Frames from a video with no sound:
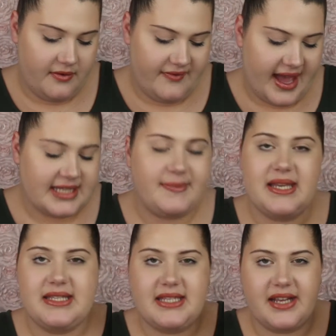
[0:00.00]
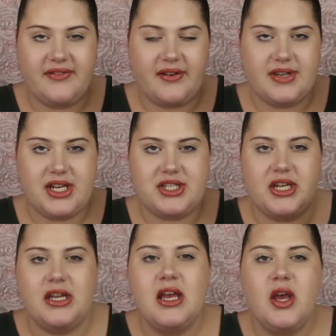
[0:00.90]
Fast Base Stick
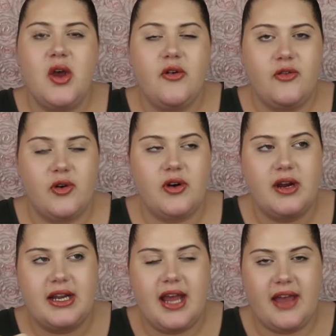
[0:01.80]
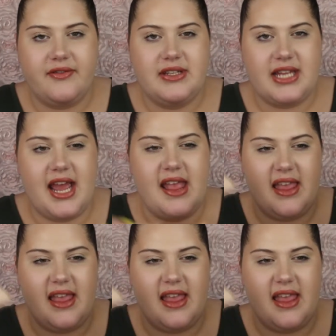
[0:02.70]
Foundation for an everyday,